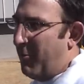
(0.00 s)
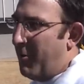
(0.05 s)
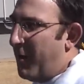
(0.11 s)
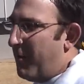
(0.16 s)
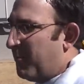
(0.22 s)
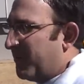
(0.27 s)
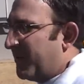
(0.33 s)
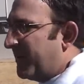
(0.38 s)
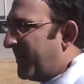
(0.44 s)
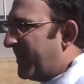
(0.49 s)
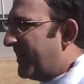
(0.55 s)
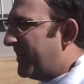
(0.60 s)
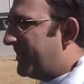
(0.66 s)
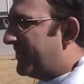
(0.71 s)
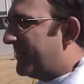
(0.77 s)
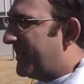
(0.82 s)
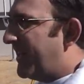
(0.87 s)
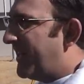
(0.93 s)
we were able to
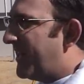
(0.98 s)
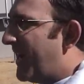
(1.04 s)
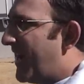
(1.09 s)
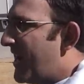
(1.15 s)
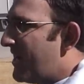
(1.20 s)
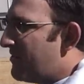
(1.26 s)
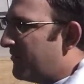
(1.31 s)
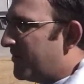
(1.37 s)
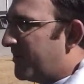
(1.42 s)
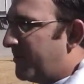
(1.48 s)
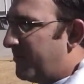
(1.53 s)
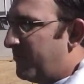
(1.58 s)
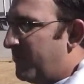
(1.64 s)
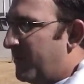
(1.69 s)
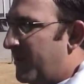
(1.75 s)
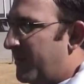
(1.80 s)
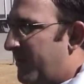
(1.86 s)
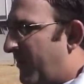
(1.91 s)
get data out to
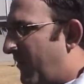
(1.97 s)
uh,